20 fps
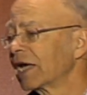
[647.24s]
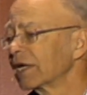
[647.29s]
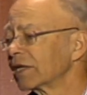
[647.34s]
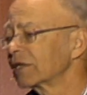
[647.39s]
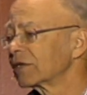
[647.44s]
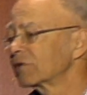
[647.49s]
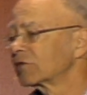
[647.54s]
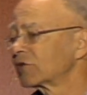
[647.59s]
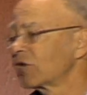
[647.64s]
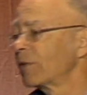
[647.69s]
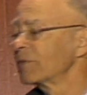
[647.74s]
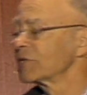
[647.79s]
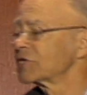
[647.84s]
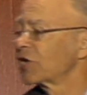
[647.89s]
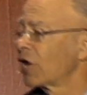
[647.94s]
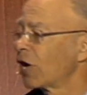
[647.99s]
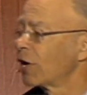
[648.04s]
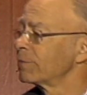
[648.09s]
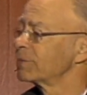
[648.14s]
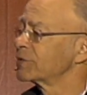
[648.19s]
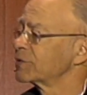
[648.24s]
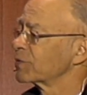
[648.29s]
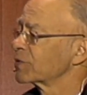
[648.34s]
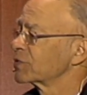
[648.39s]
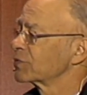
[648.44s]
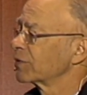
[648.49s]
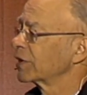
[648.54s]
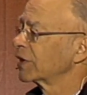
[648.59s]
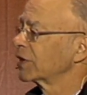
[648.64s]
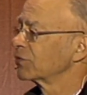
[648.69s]
that Thomas Hobbes
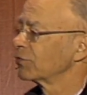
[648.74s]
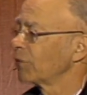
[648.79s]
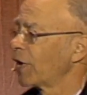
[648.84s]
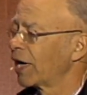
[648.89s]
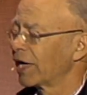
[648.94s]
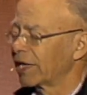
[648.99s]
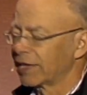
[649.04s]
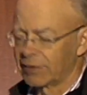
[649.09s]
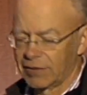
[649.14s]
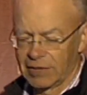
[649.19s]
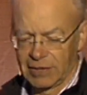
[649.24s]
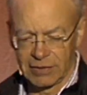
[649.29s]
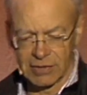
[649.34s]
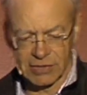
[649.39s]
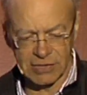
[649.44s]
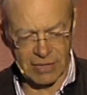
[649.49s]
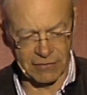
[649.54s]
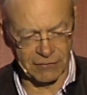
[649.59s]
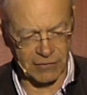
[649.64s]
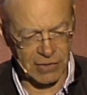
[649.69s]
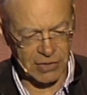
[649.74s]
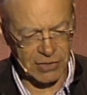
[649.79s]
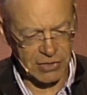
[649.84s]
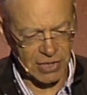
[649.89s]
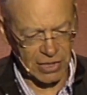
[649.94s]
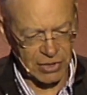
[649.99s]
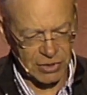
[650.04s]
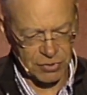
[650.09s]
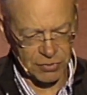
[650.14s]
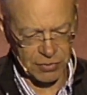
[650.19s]
was really right in the 17th
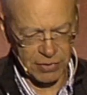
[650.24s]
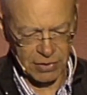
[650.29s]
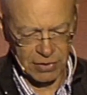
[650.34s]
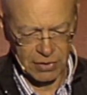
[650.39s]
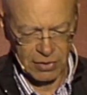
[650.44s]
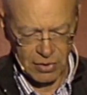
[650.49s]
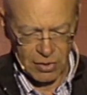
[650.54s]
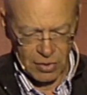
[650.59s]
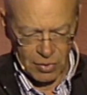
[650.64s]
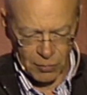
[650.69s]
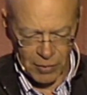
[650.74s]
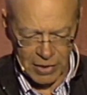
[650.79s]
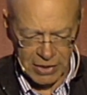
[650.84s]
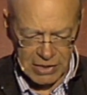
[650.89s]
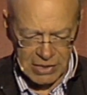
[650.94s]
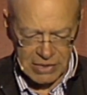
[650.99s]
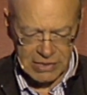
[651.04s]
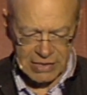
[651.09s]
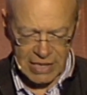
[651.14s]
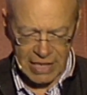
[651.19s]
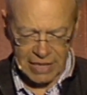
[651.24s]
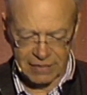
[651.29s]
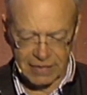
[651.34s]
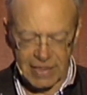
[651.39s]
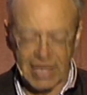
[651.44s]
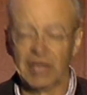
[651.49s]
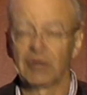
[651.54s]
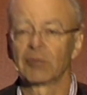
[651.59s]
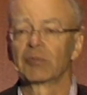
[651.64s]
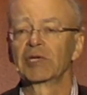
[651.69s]
century when he said
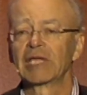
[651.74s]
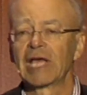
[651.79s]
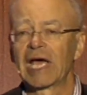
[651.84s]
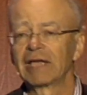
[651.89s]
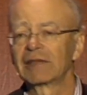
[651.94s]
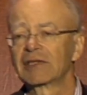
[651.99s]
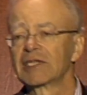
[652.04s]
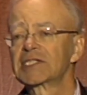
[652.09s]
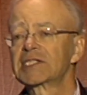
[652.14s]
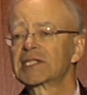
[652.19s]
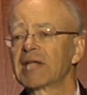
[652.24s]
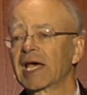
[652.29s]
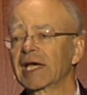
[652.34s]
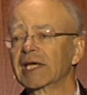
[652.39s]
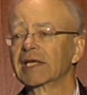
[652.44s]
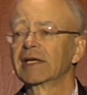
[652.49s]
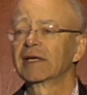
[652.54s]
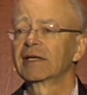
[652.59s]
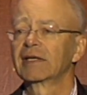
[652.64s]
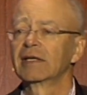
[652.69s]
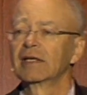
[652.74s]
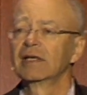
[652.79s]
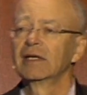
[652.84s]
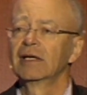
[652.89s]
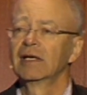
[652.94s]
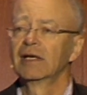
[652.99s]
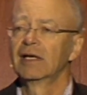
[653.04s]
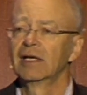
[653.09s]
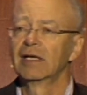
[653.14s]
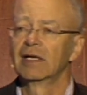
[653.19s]
that without the state,
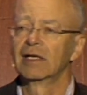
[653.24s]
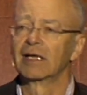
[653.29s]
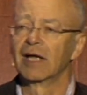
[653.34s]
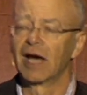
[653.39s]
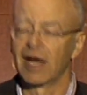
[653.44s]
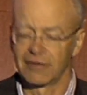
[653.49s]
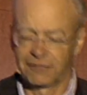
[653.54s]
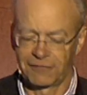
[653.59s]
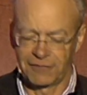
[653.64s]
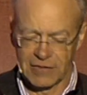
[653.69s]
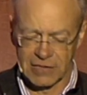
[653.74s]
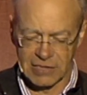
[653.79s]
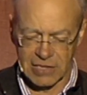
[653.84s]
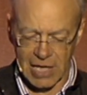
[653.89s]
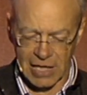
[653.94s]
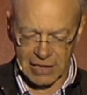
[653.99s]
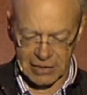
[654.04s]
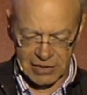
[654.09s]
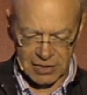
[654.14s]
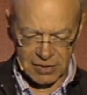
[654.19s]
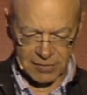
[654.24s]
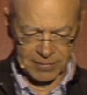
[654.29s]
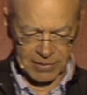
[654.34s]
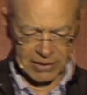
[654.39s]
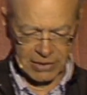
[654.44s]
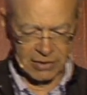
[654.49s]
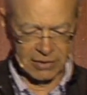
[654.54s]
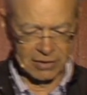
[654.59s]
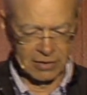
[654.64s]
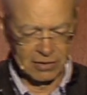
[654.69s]
life is likely to
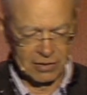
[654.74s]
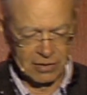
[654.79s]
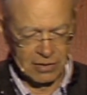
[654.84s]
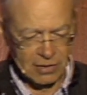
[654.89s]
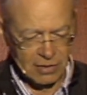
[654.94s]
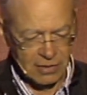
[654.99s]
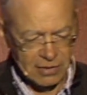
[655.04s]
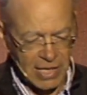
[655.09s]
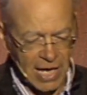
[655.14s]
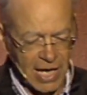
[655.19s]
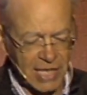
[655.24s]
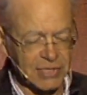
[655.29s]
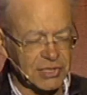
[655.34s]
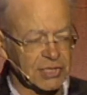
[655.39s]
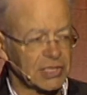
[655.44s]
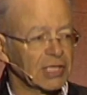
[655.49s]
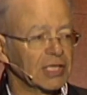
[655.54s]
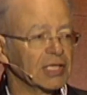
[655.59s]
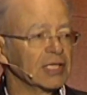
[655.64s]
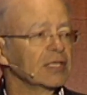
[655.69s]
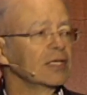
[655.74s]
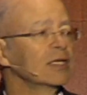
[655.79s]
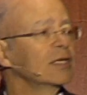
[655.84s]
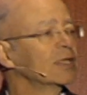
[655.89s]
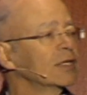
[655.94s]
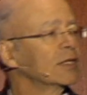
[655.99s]
be nasty,